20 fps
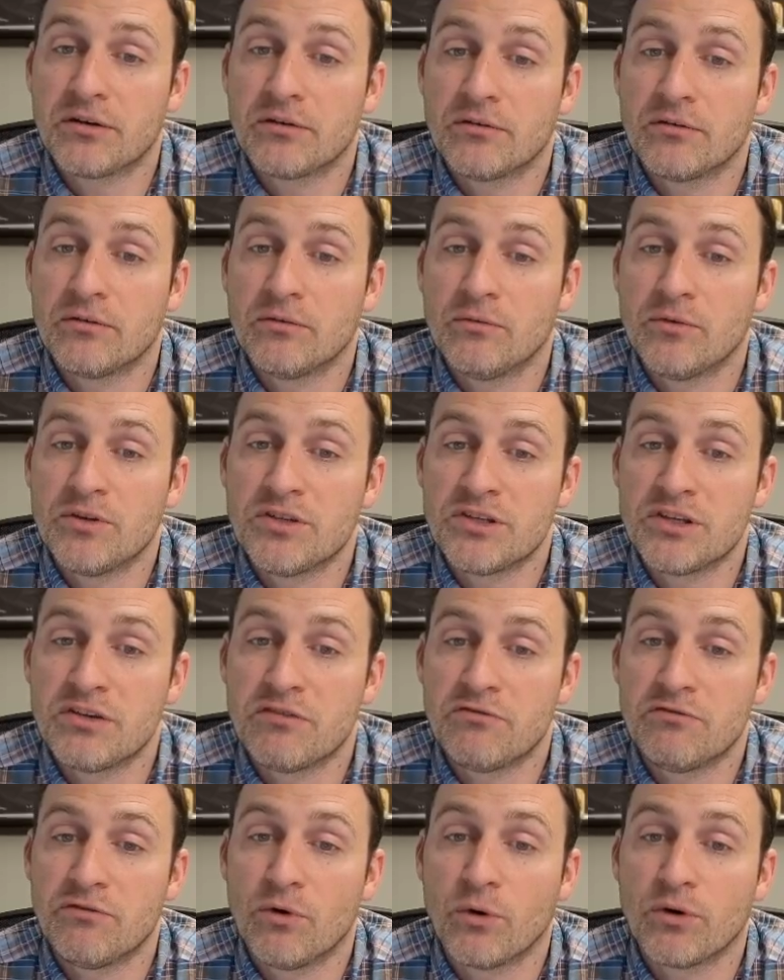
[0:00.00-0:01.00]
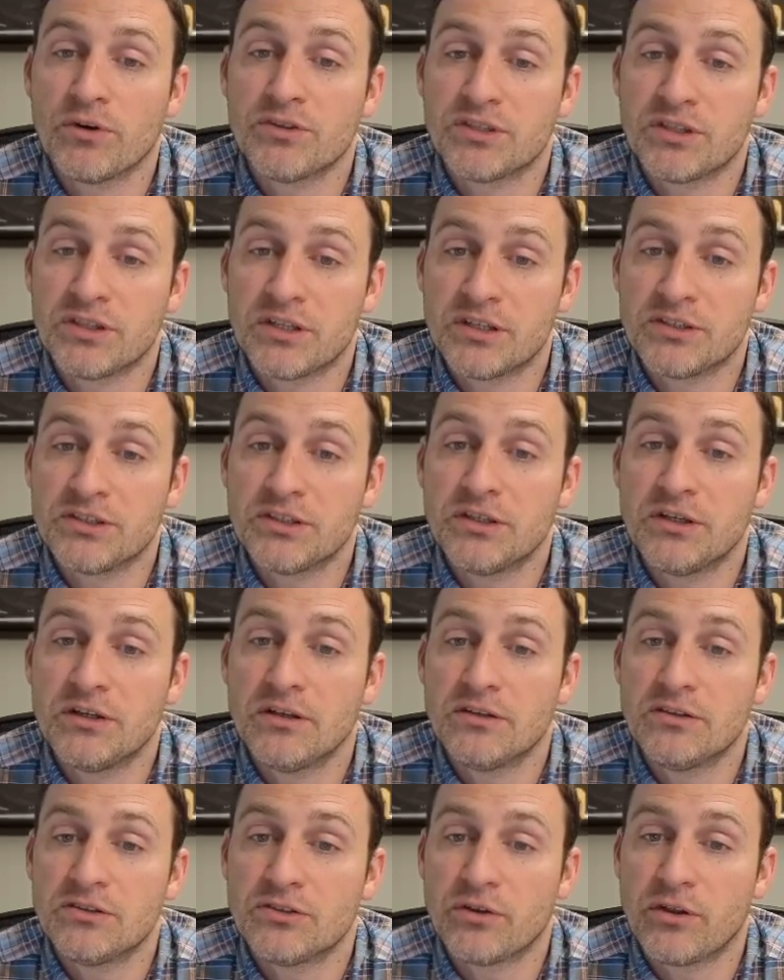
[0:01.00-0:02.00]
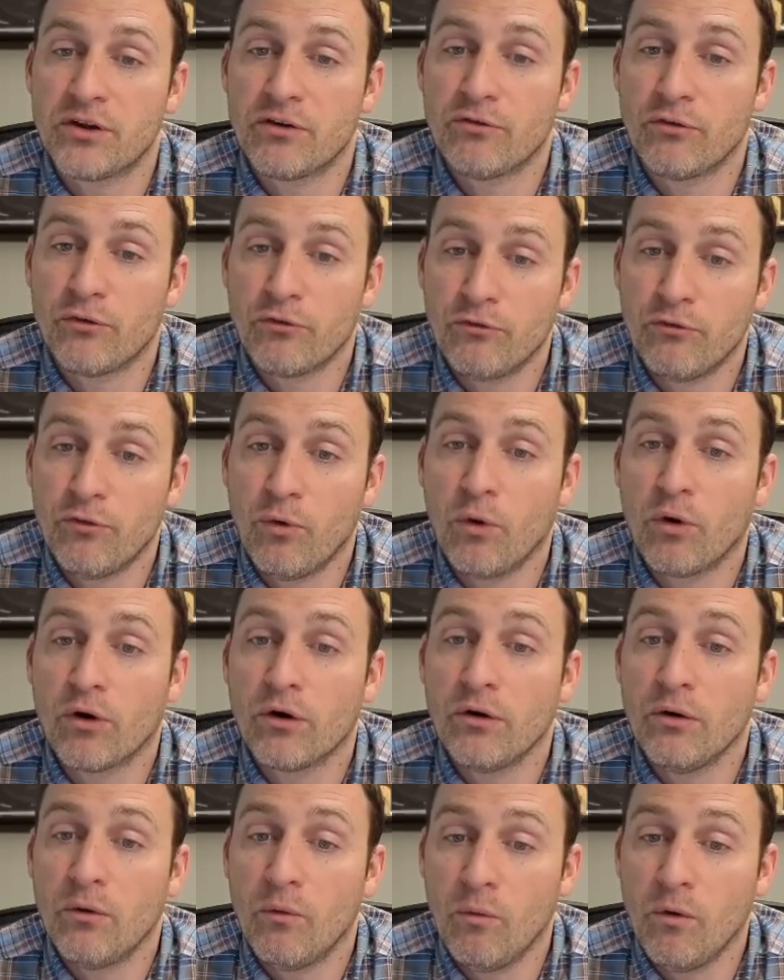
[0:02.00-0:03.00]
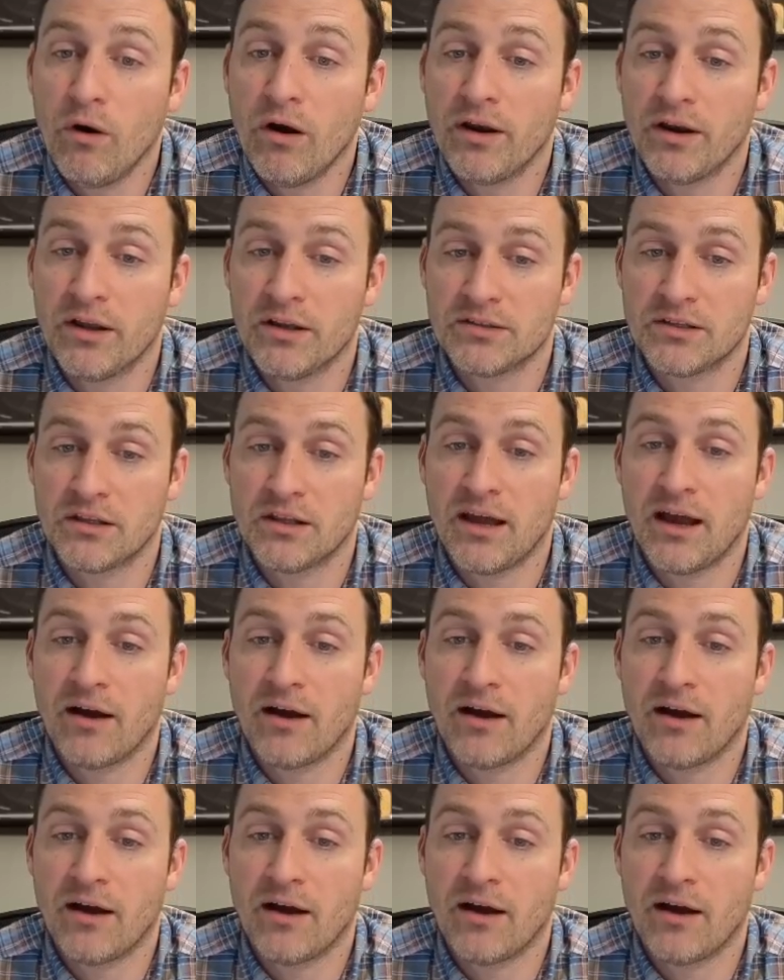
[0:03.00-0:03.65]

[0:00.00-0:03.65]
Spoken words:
We see 4 is a digit, so therefore 1 is allowed.